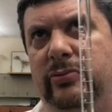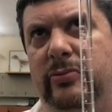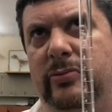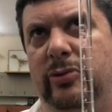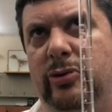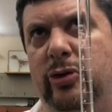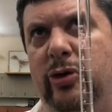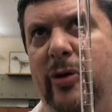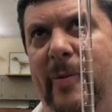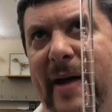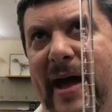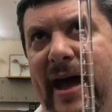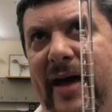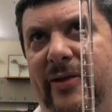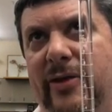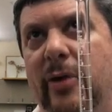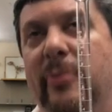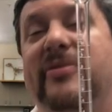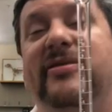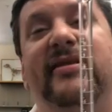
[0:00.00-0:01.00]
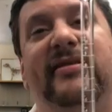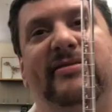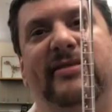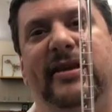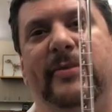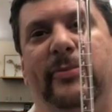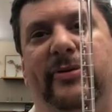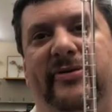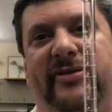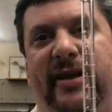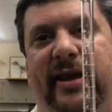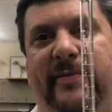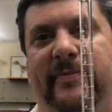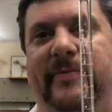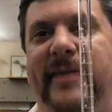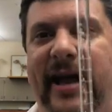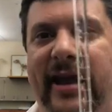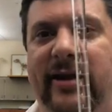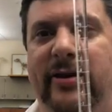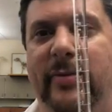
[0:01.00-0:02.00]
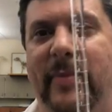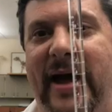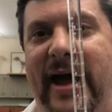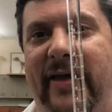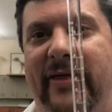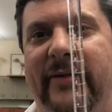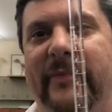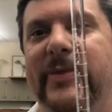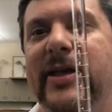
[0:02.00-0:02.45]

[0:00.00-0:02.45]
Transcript: Do the math. Nope, 16%. I can do math.